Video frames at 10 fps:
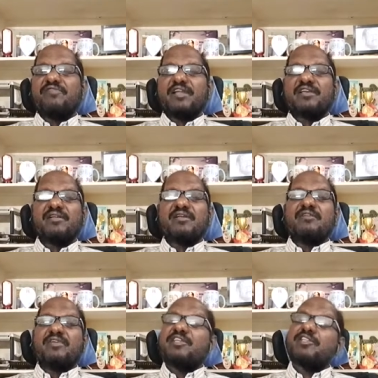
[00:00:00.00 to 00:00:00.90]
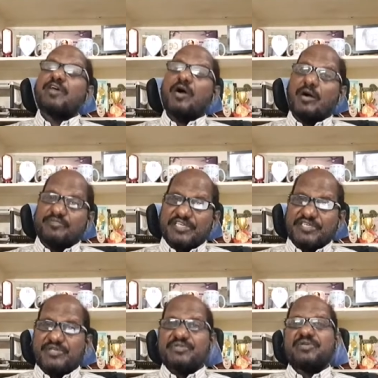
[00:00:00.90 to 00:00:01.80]
reflect whether the
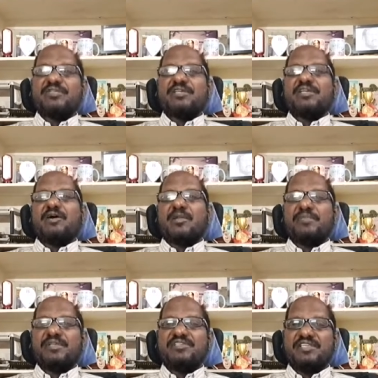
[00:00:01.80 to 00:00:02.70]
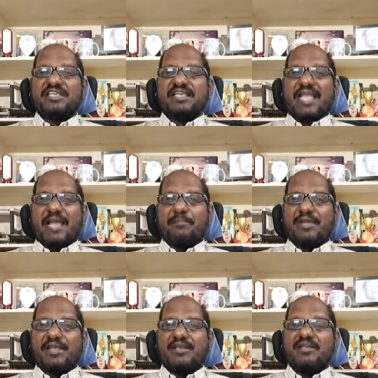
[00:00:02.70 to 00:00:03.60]
objectives of the RPCE
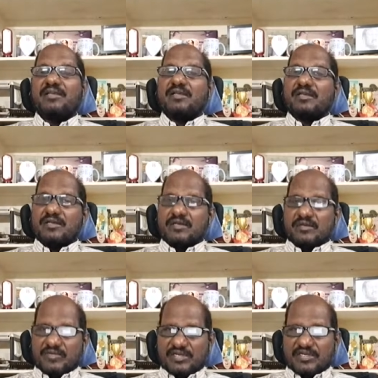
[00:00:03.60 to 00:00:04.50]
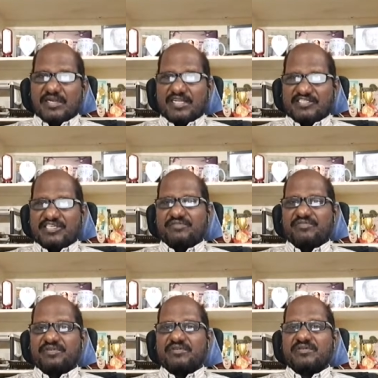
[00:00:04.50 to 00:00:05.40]
campaign were
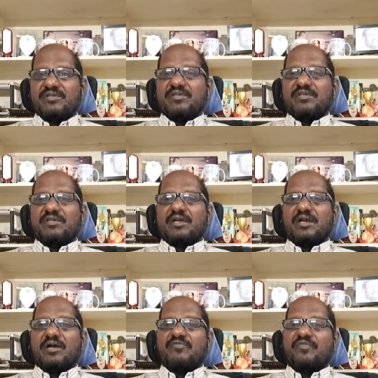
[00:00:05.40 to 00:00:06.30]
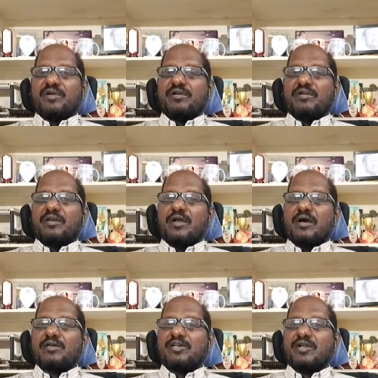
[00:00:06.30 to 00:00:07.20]
achieved. For
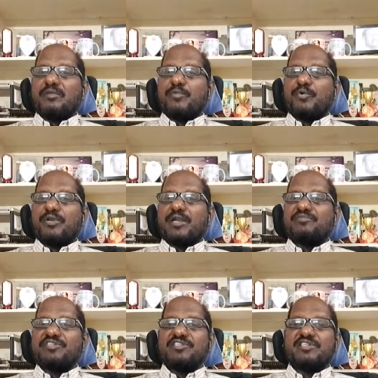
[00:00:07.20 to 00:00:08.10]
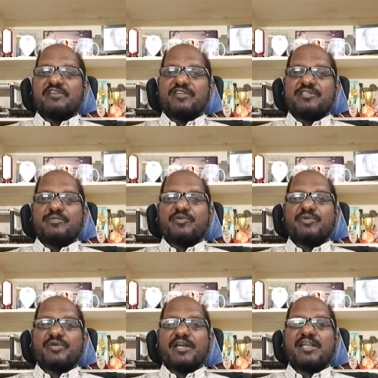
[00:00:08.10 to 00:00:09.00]
long-drawn programs, it is advisable
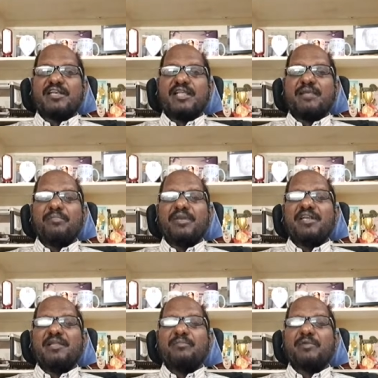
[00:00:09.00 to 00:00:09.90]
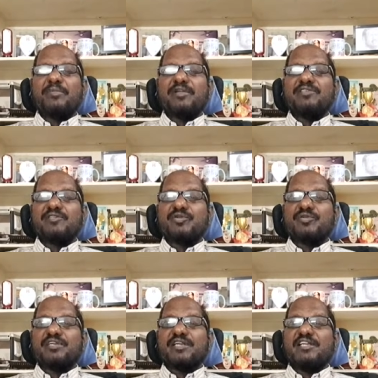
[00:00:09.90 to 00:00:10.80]
to conduct a midterm appraisal
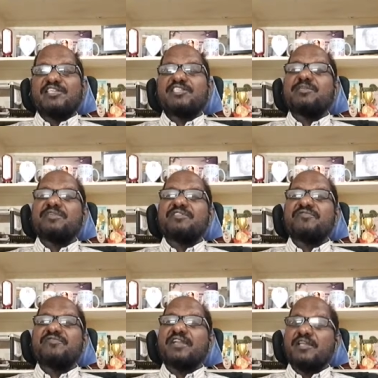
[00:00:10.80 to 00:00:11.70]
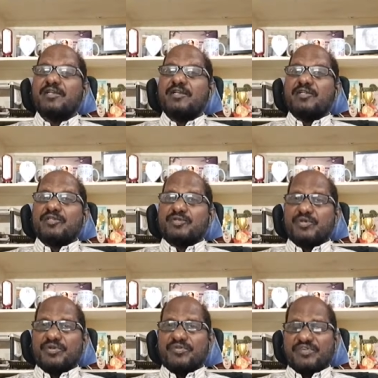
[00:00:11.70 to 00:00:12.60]
so that adjustments if any.
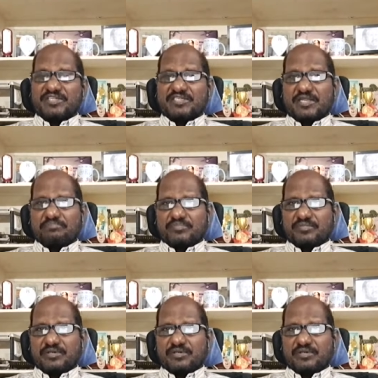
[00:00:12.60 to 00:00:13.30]
So if it is a